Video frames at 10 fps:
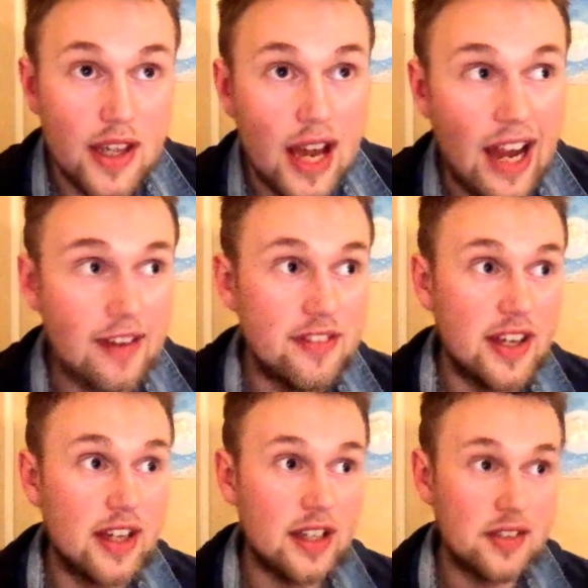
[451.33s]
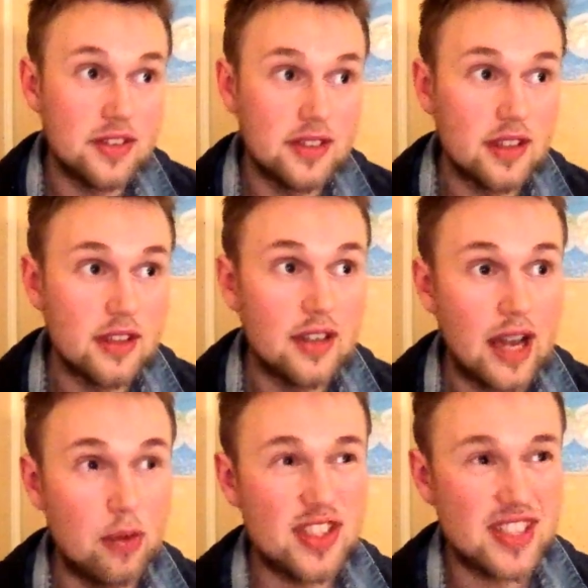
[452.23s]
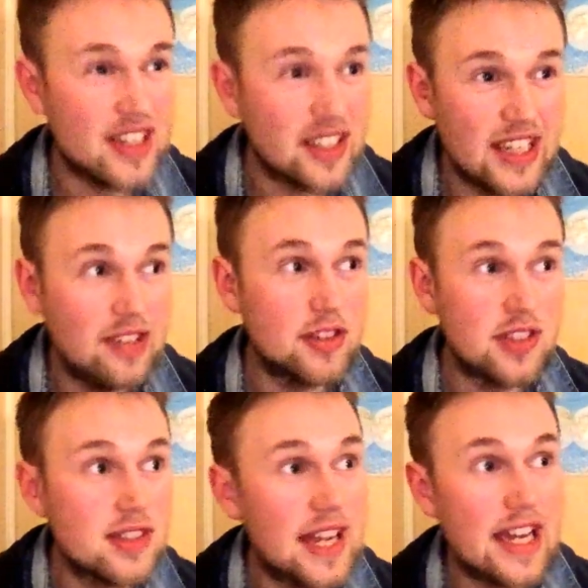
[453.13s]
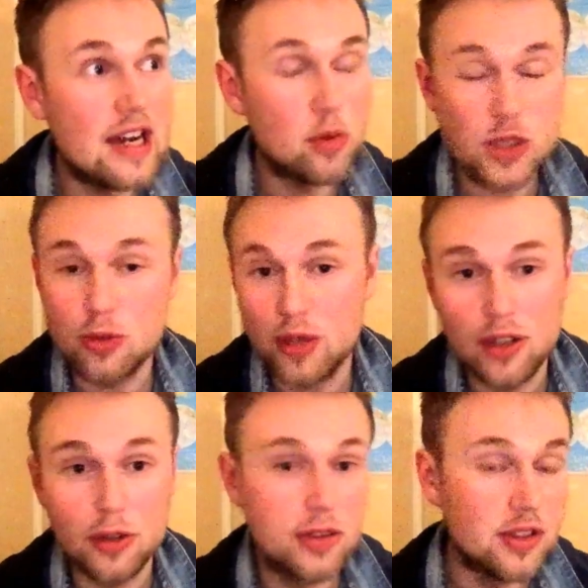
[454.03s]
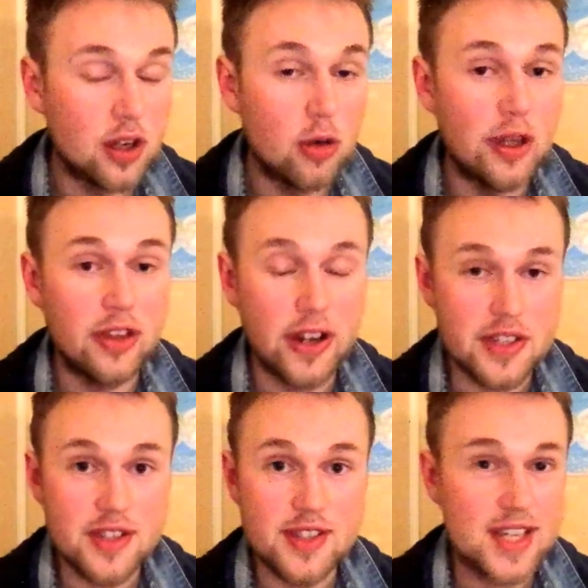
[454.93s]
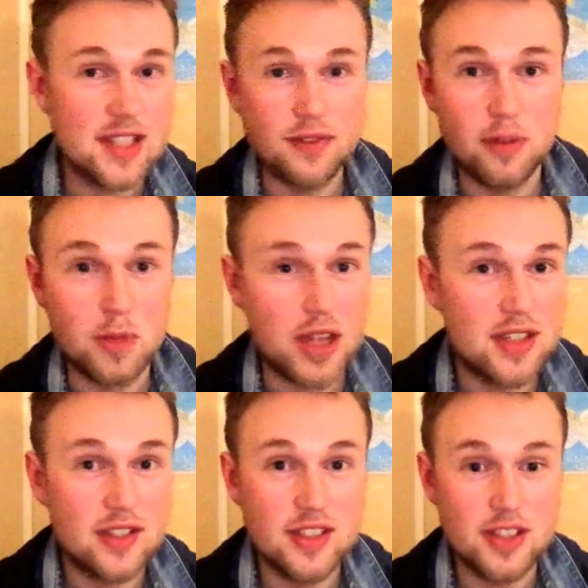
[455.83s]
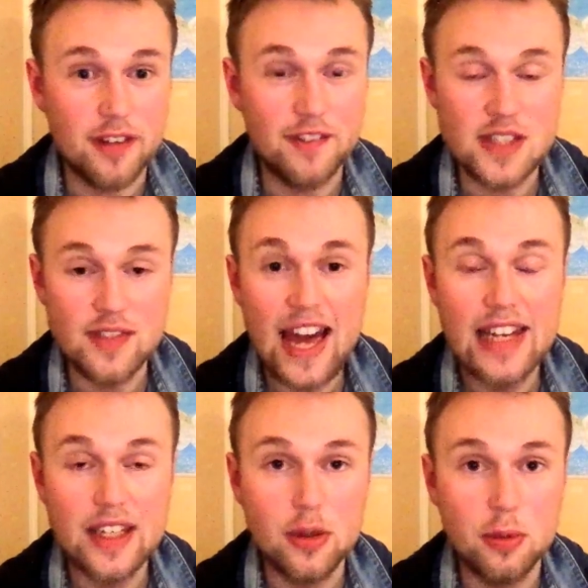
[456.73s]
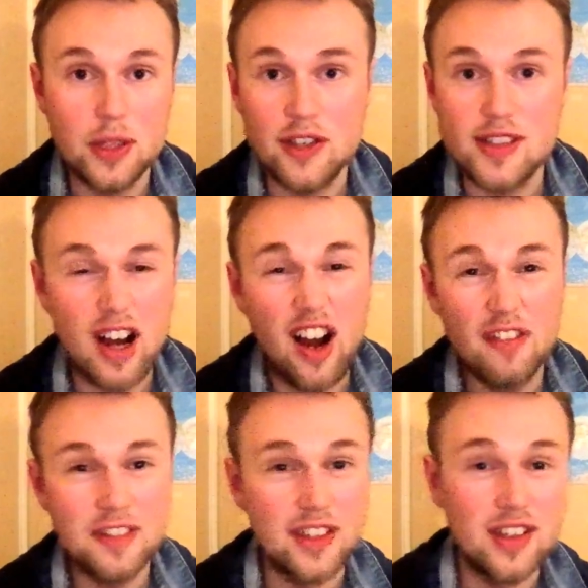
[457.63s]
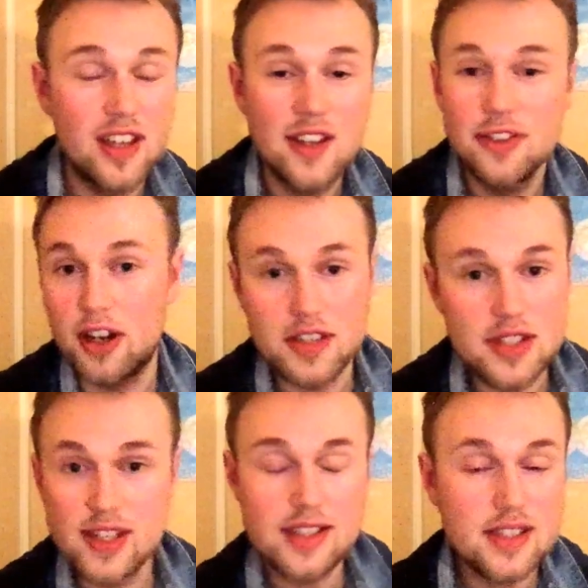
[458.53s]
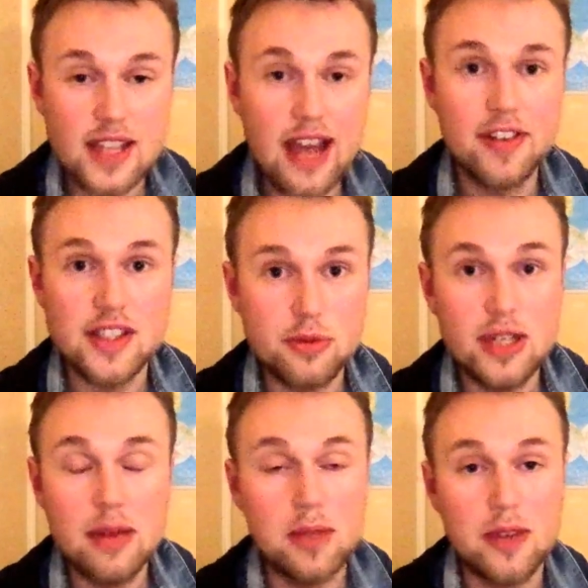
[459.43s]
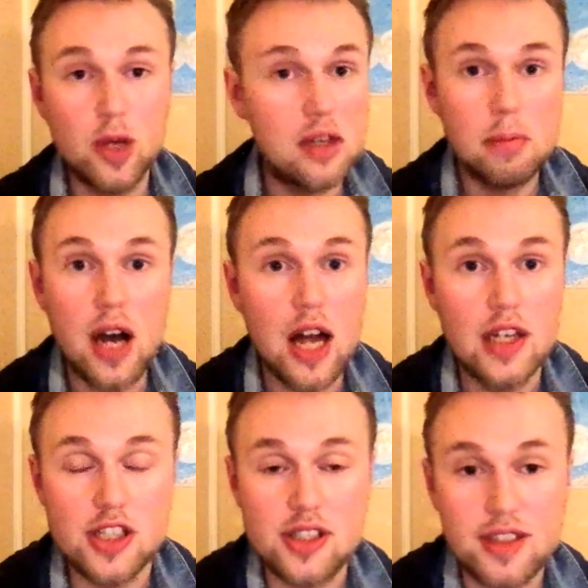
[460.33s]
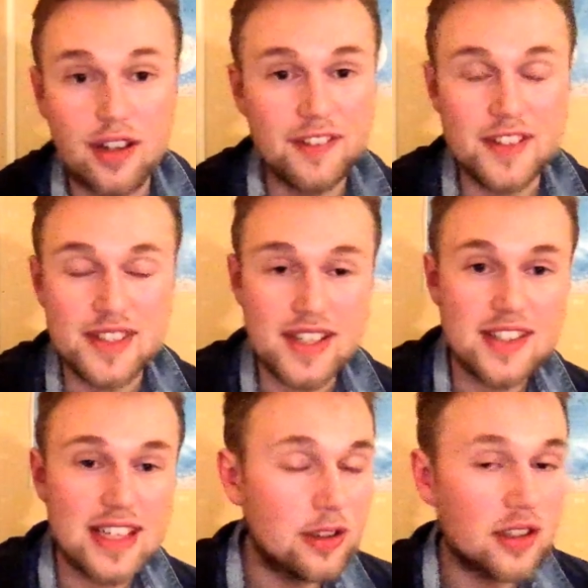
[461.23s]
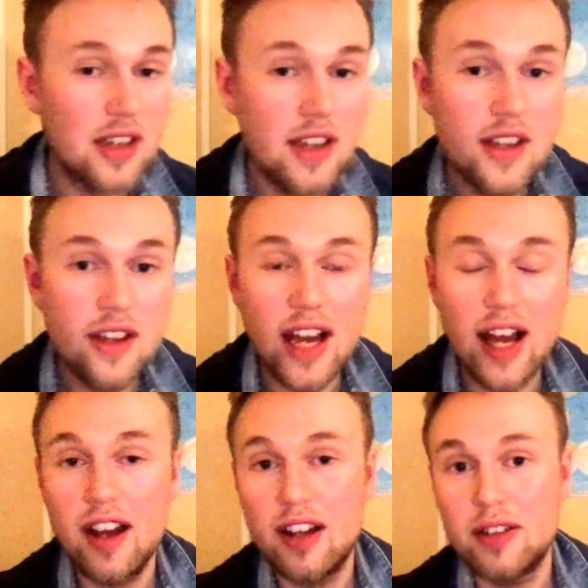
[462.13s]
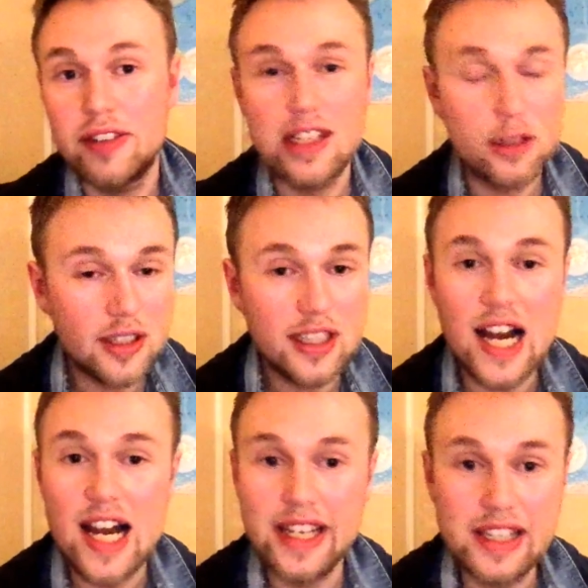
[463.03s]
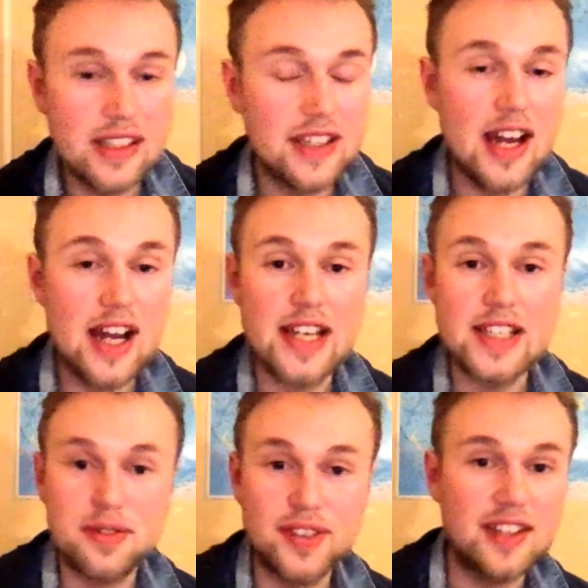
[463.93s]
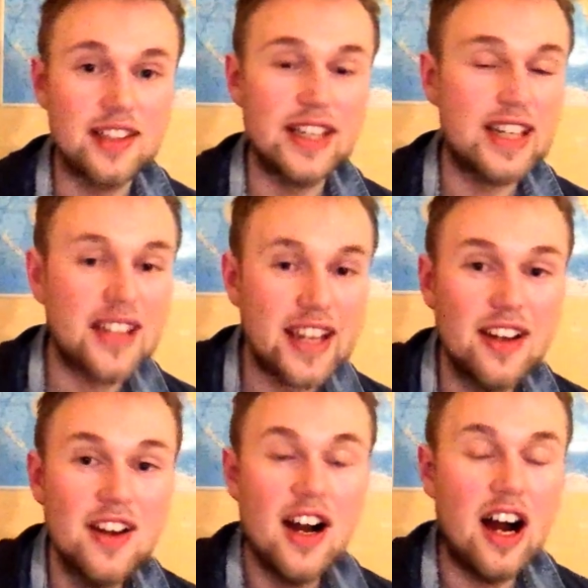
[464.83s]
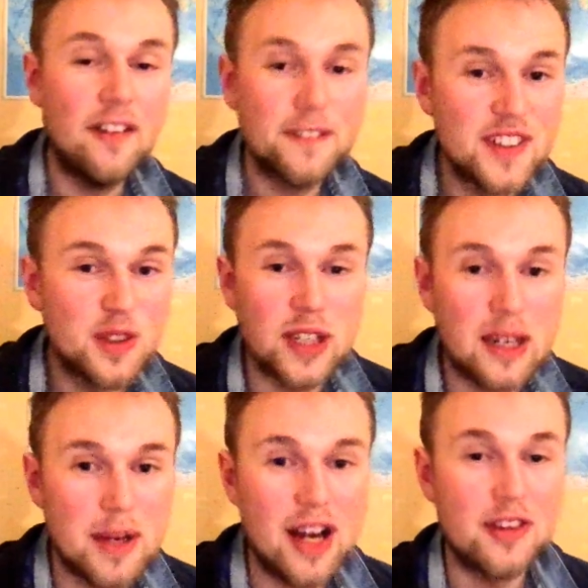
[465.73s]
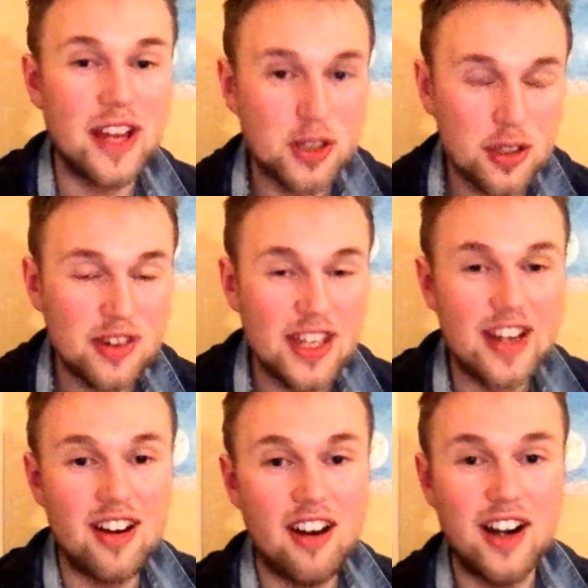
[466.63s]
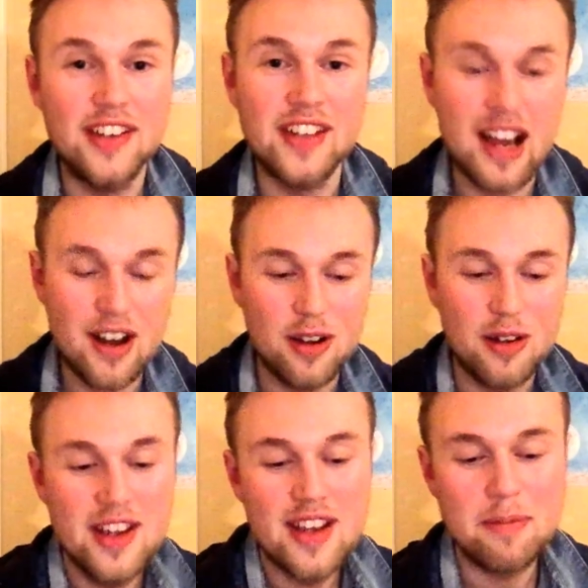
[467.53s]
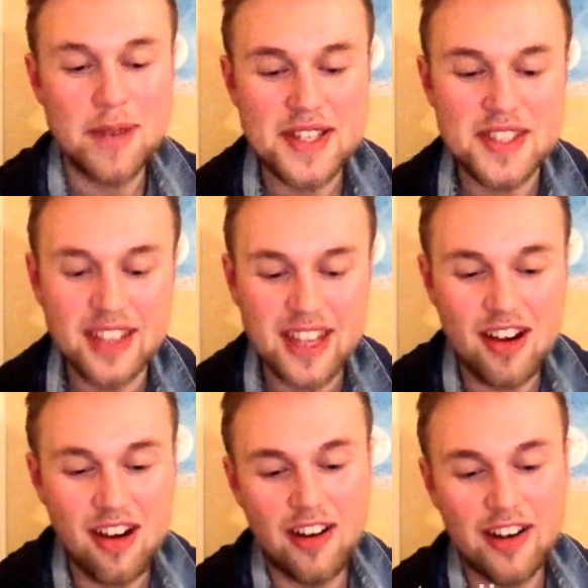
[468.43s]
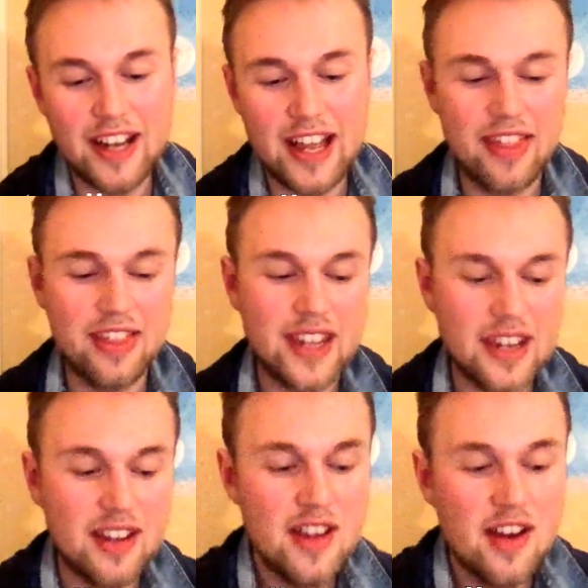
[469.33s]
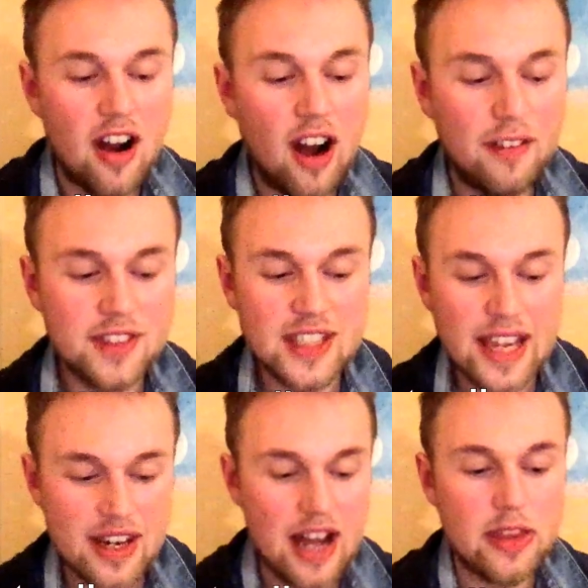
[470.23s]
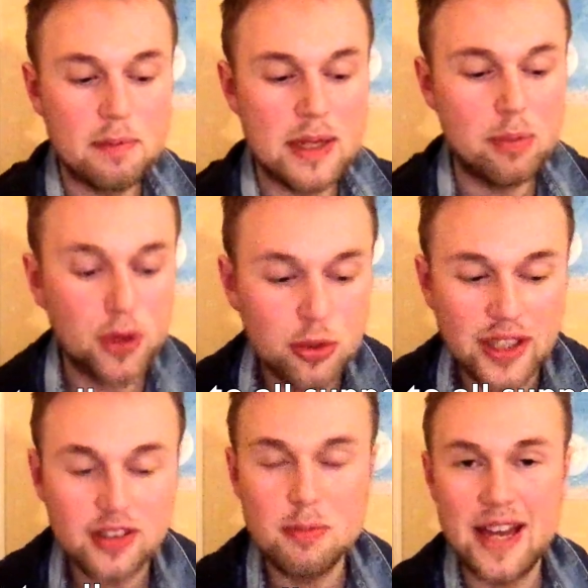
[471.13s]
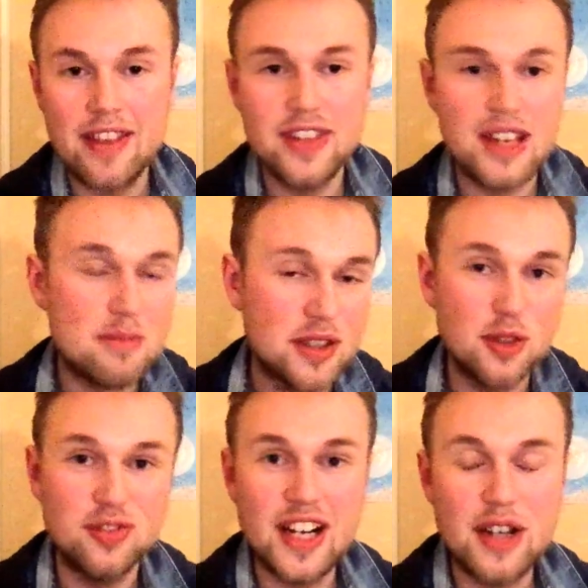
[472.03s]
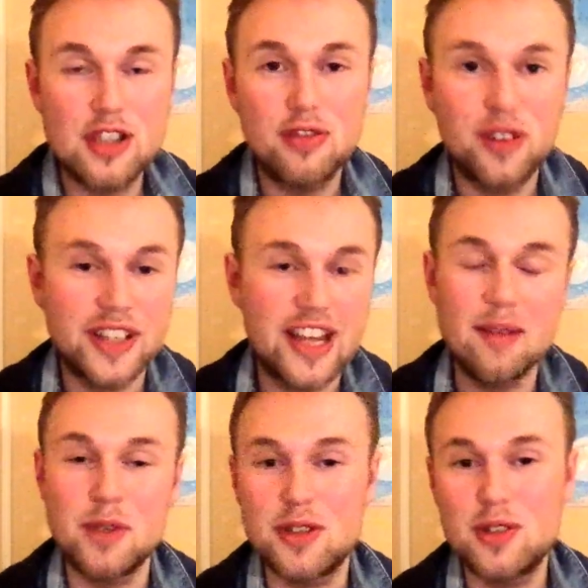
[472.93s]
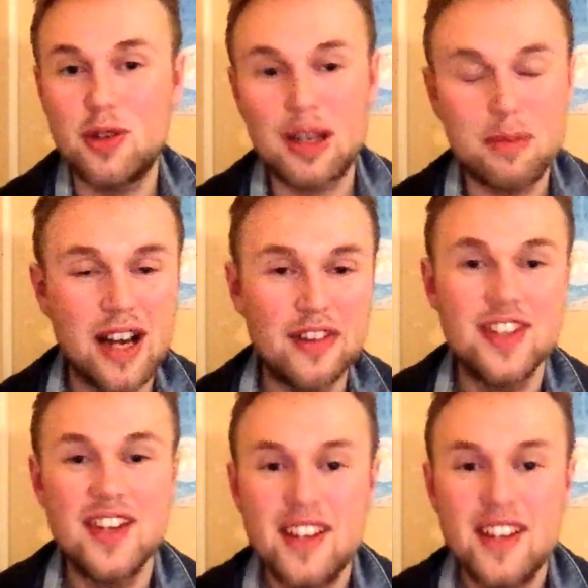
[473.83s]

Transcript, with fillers: I've uh, I would say that even today I would struggle to know a narcissist from just the surface value because often narcissists have extremely well polished surfaces. They look uh, they look kind, nice, friendly. They often talk about how good they are and how amazing they are, and they often get other people to recommend them and to vouch for them and to talk about.